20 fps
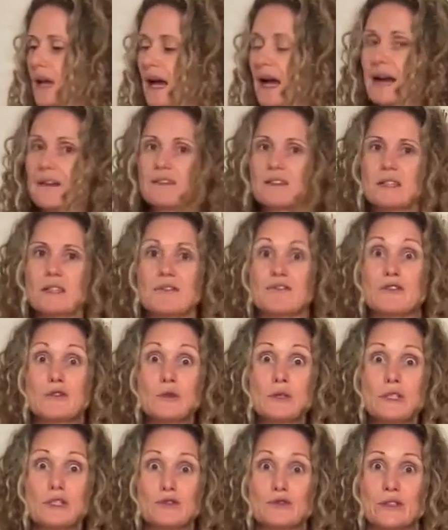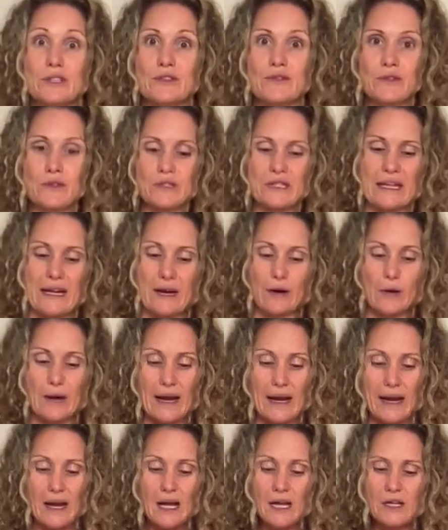I have a few little tricks for you today.
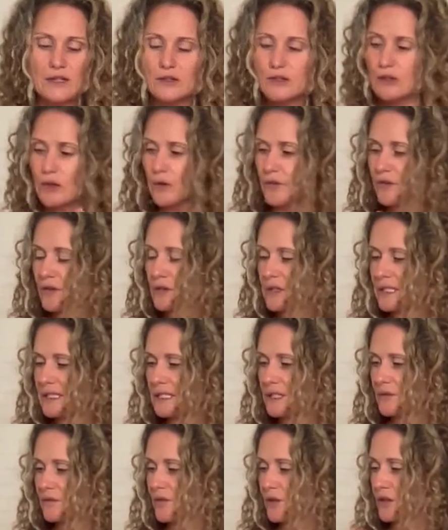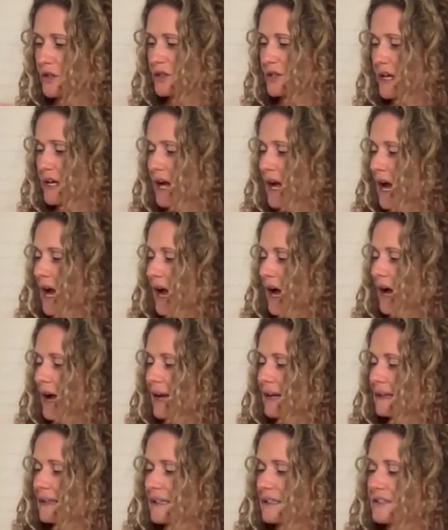Okay, so first things first,
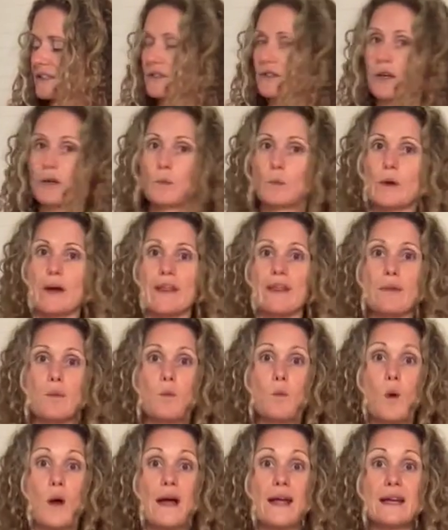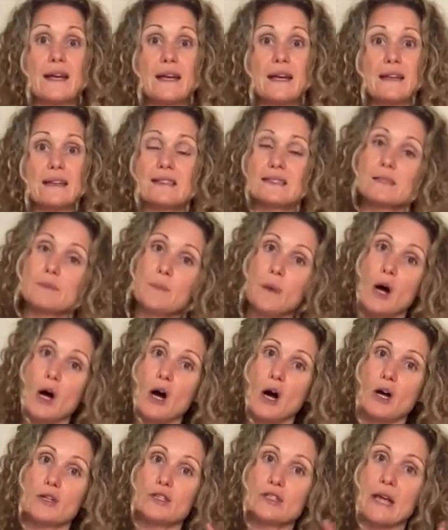I like to start with one
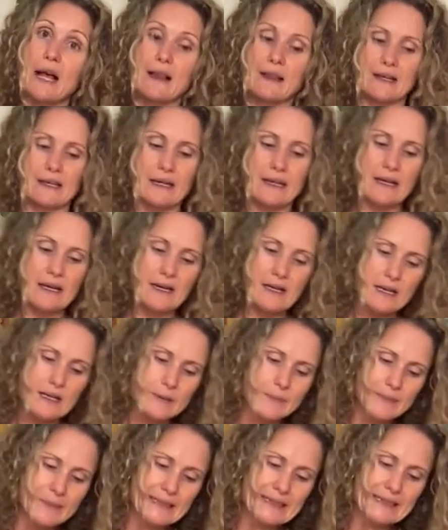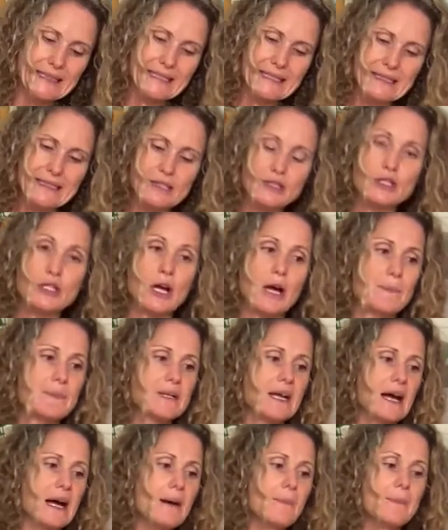small shallot completely
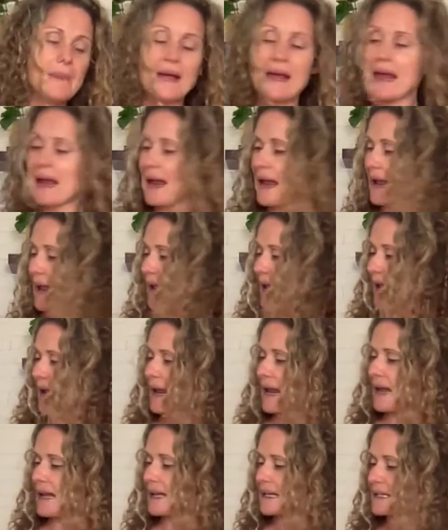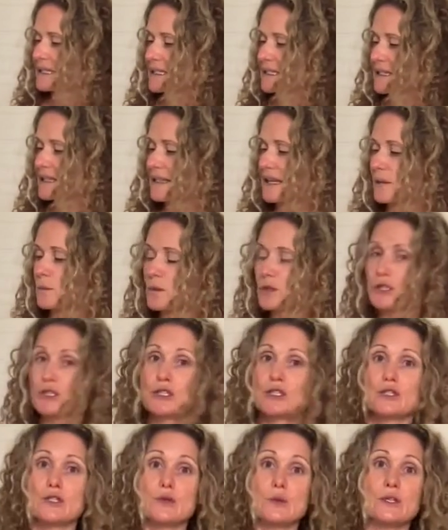chopped up and then what you're
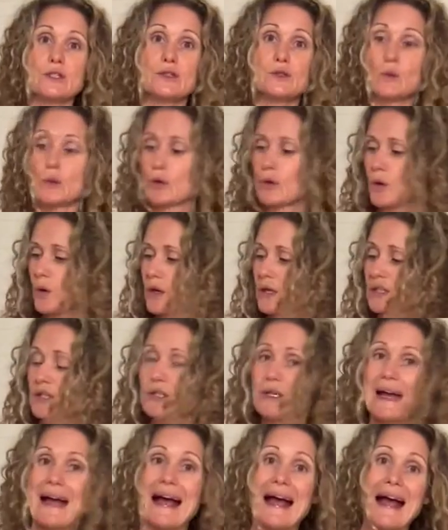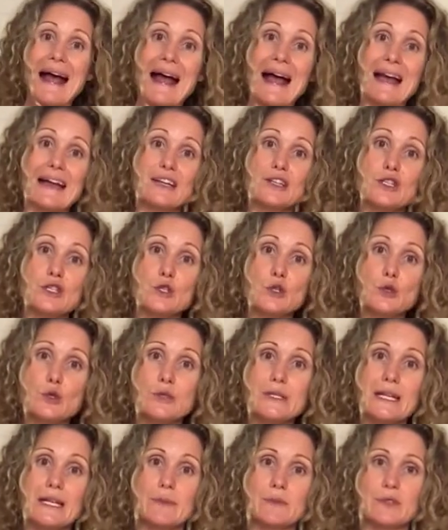gonna do is you're going to add two
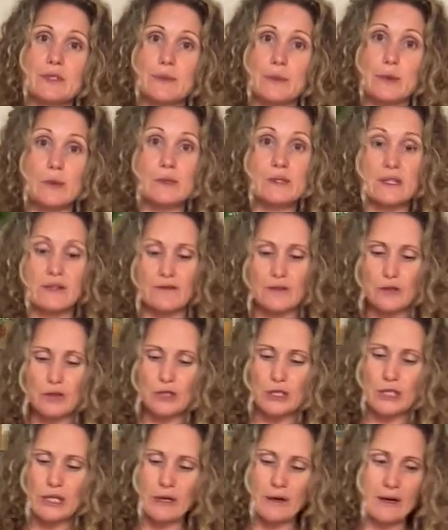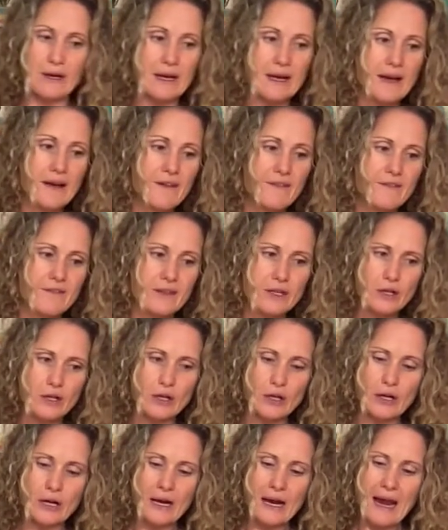tablespoons of your sherry
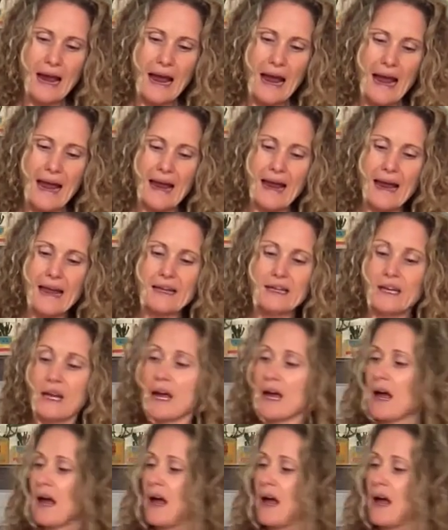vinegar. And